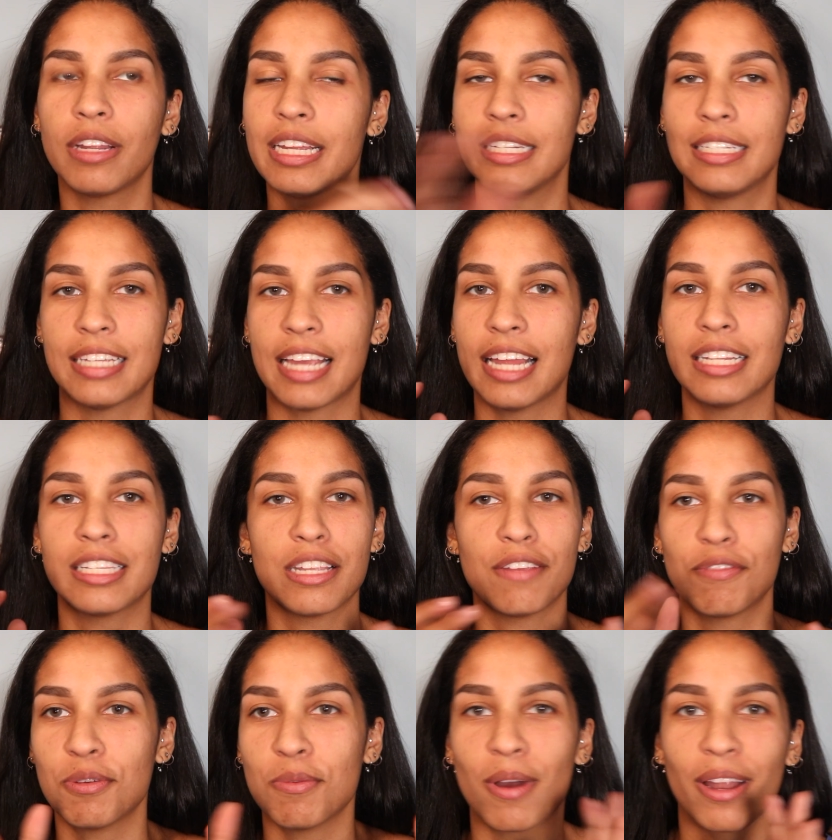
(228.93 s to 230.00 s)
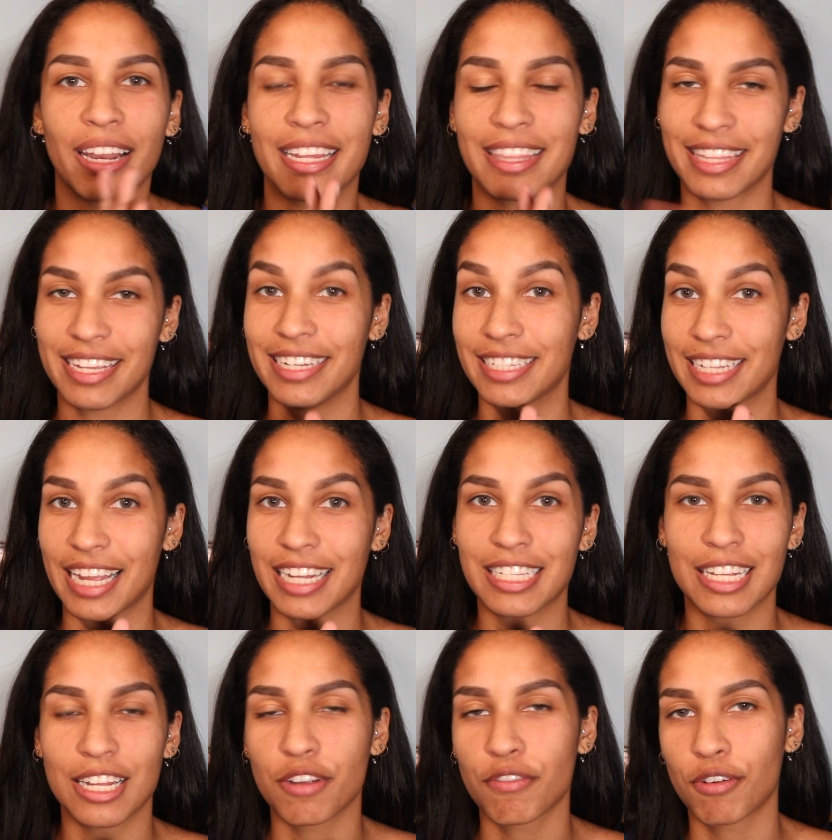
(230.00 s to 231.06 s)
intense if you want like the
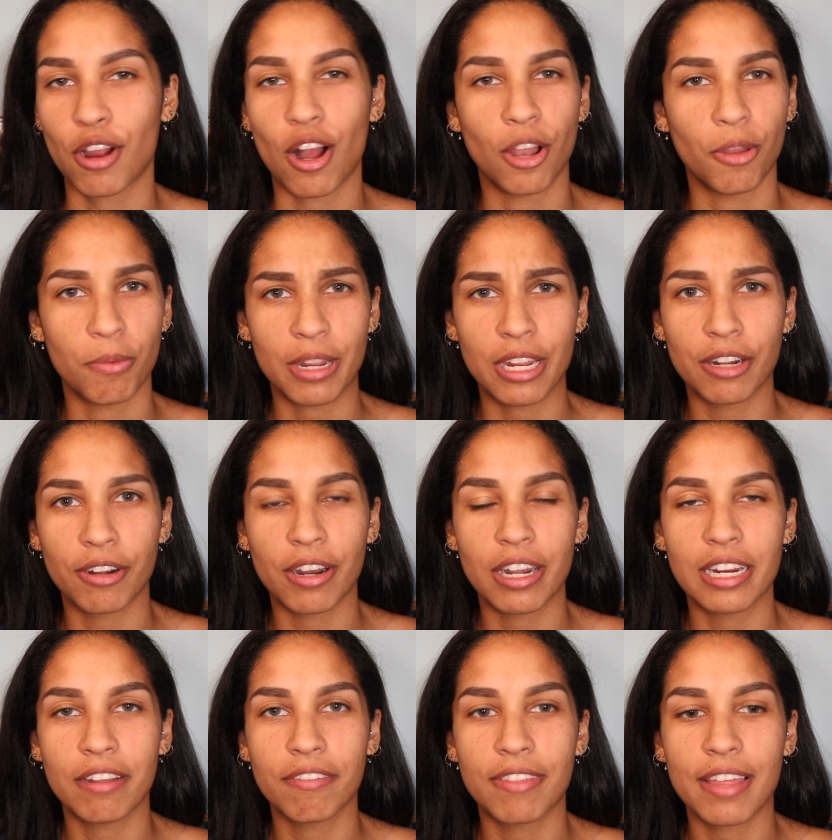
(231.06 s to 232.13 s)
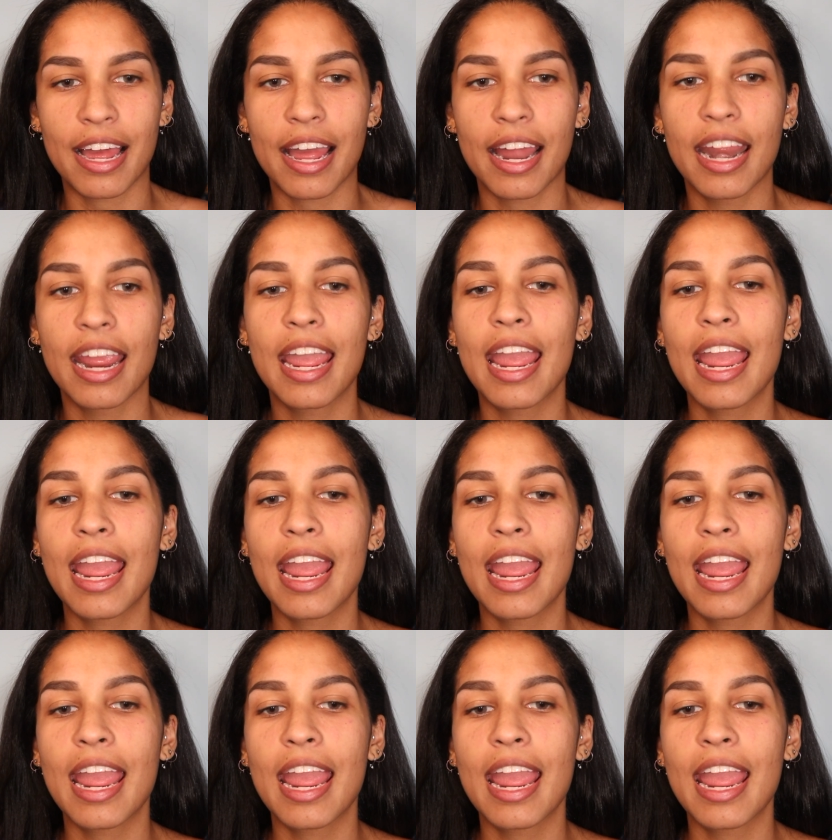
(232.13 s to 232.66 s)
intense look for Halloween or any of that.